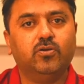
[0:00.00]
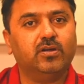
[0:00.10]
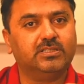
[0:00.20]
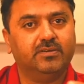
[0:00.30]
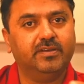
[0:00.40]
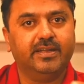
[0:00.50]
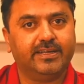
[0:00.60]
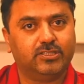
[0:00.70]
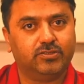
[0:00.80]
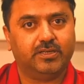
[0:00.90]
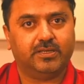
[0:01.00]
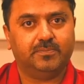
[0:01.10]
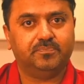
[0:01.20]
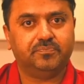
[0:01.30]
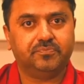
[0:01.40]
you are not serving in a
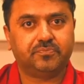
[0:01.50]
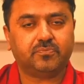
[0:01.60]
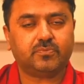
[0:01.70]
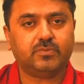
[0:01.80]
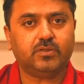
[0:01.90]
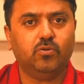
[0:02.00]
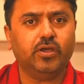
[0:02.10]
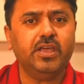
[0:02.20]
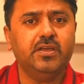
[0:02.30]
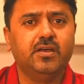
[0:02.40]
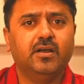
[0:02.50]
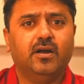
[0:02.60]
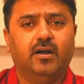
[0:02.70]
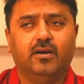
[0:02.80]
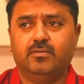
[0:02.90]
restaurant. Okay,
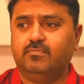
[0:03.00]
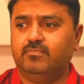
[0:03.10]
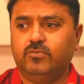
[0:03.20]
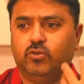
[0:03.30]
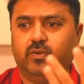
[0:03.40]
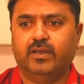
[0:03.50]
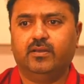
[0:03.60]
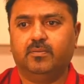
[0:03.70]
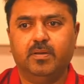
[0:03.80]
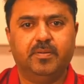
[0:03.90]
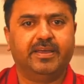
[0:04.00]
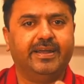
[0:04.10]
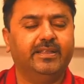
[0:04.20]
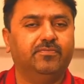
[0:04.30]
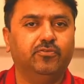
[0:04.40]
you will maybe
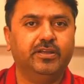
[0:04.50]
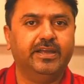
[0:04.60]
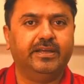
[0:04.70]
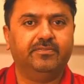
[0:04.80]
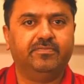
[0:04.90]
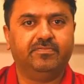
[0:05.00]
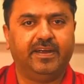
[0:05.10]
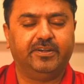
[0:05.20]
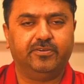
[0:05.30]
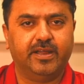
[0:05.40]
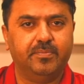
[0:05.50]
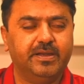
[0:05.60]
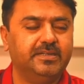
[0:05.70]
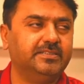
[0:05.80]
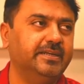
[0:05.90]
create the food in 5 to 10
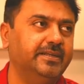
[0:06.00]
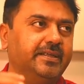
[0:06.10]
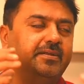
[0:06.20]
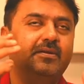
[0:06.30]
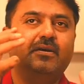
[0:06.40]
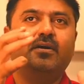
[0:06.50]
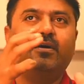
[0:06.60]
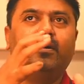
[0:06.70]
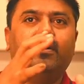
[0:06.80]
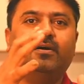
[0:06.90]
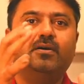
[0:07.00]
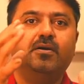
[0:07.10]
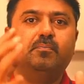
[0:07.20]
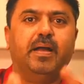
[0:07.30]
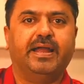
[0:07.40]
minutes and then
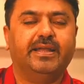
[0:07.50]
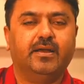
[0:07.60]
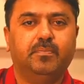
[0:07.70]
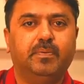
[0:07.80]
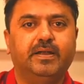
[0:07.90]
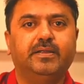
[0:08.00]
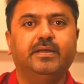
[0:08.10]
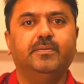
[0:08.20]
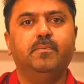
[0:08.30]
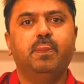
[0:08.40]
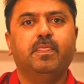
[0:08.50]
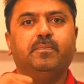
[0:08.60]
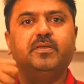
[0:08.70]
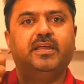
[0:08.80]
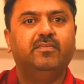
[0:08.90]
pack it up, and then
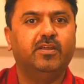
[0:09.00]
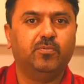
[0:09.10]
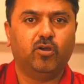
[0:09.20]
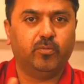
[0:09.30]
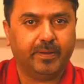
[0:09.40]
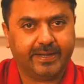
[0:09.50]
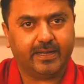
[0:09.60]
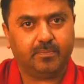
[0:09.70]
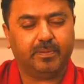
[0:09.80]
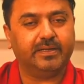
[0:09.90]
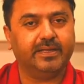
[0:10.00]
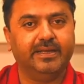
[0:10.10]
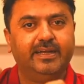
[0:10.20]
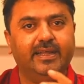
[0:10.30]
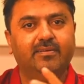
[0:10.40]
the delivery boy will pick it up and
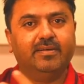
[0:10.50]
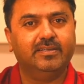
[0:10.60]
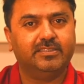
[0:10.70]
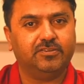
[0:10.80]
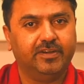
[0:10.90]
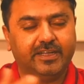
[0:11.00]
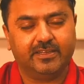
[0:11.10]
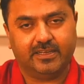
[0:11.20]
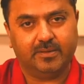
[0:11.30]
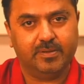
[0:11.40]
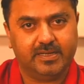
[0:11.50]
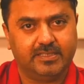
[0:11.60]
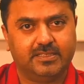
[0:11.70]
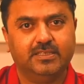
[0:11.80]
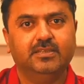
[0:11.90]
then he'll deliver in say 20-30
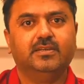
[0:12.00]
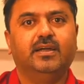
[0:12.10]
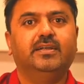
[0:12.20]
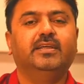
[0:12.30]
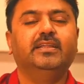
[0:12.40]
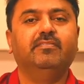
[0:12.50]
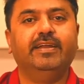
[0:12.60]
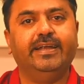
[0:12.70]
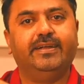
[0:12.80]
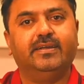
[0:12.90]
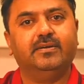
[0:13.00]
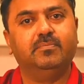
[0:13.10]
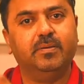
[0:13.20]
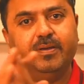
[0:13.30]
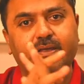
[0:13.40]
minutes, and then they will eat
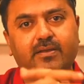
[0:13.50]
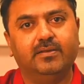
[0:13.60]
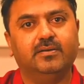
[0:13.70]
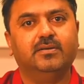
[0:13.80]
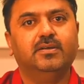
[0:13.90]
maybe in